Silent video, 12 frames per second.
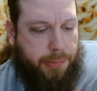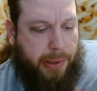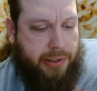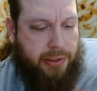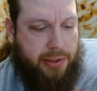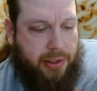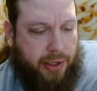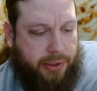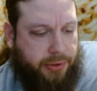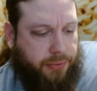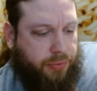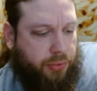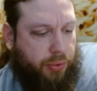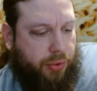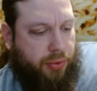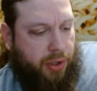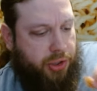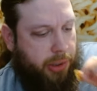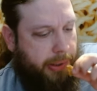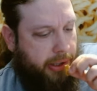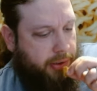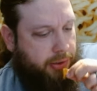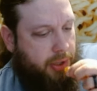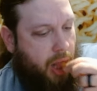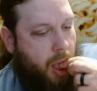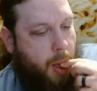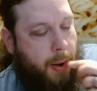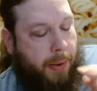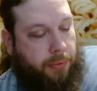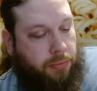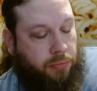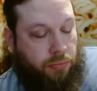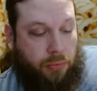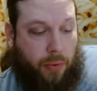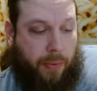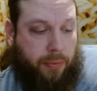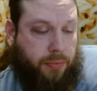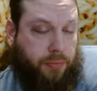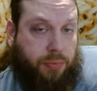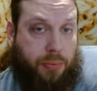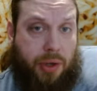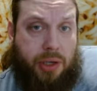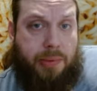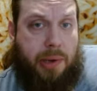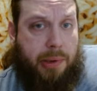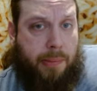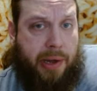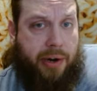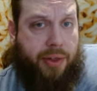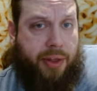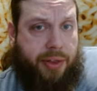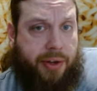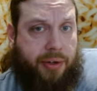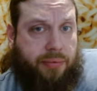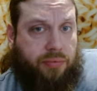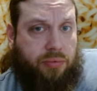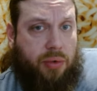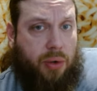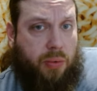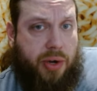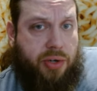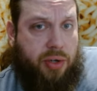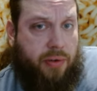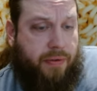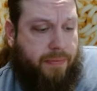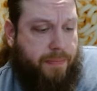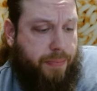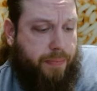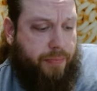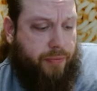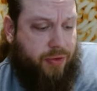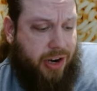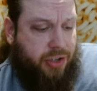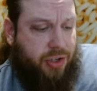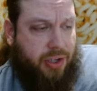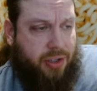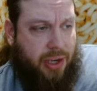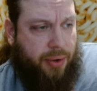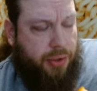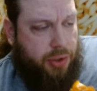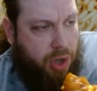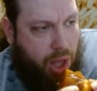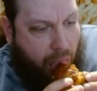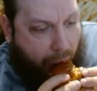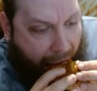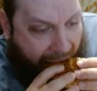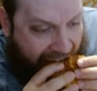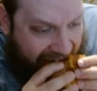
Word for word: that spicy sauce, those crunchy pickles. This might be better than their original fried chicken sandwich.